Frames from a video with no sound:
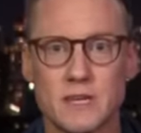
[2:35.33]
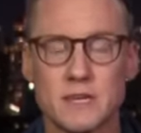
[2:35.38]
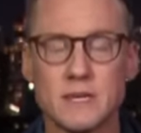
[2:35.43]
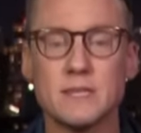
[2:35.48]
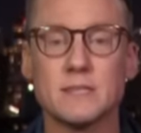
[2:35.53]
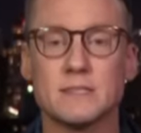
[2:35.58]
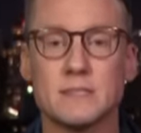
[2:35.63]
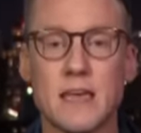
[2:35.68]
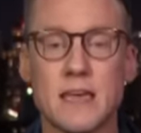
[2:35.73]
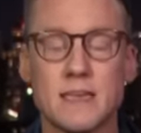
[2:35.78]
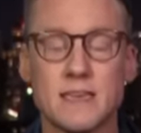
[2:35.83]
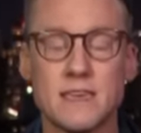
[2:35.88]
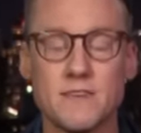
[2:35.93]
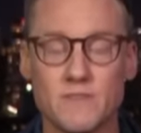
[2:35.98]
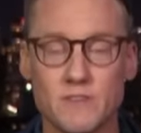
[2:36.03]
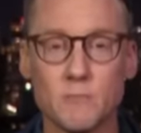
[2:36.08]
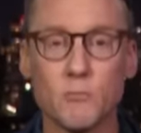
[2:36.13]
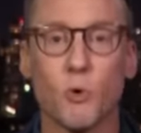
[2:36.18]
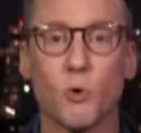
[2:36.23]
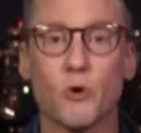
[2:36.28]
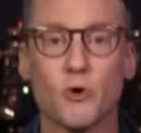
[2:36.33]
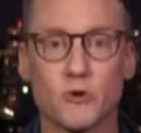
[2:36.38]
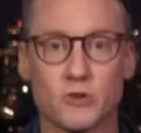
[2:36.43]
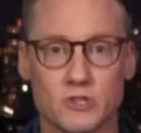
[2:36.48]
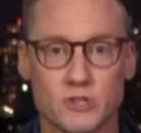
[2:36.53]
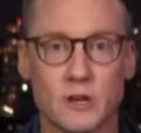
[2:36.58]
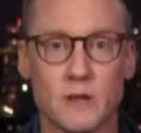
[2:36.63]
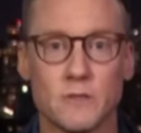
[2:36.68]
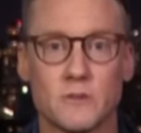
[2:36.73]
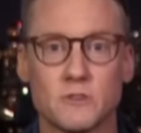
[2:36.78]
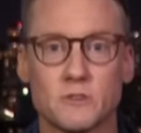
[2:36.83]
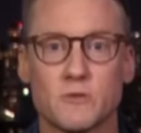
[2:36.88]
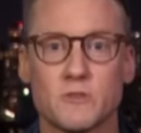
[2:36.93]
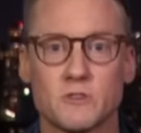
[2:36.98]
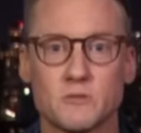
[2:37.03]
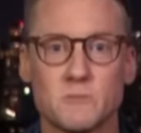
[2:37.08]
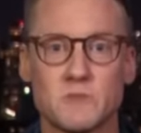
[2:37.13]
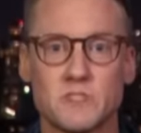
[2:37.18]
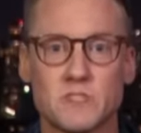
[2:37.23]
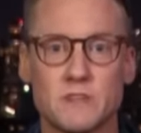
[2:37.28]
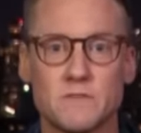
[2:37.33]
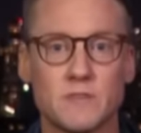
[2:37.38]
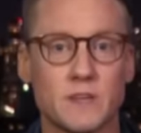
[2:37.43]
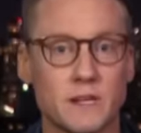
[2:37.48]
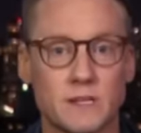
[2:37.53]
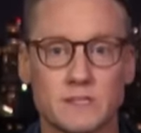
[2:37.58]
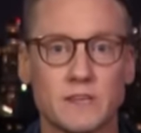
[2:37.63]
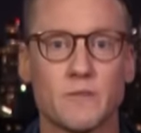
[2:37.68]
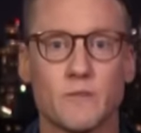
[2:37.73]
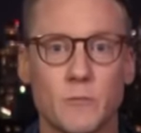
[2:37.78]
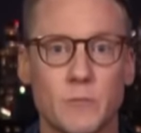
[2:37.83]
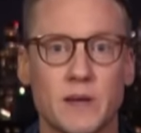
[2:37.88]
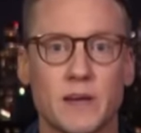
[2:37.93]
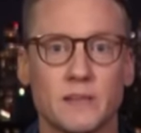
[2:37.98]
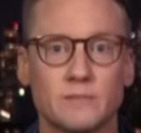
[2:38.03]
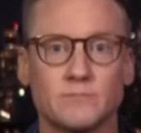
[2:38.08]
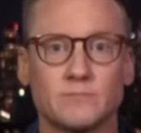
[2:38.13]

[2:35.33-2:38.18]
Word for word: is even more urgent on this Christmas Eve than it's ever been.